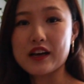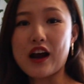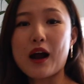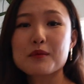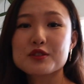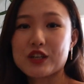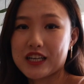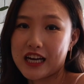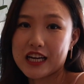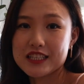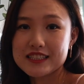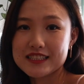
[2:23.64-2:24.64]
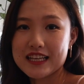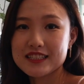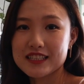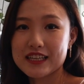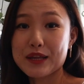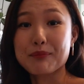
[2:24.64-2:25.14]
called Armstrong Garden
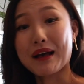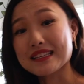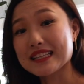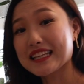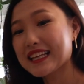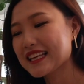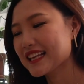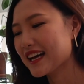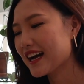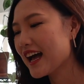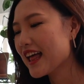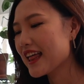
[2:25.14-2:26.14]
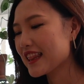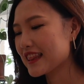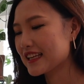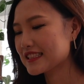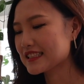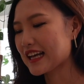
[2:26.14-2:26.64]
Center in Pasadena.
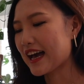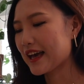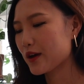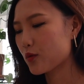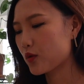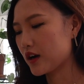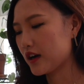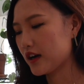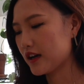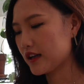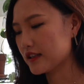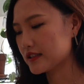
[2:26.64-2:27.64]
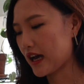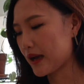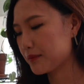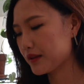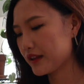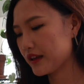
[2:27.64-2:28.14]
This guy was,
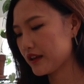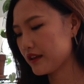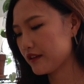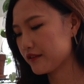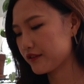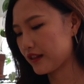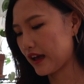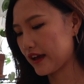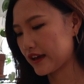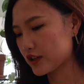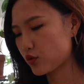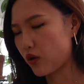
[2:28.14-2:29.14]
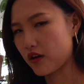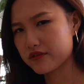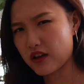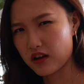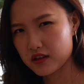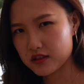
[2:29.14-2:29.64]
I believe, like
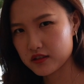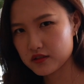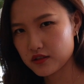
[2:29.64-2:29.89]
$12,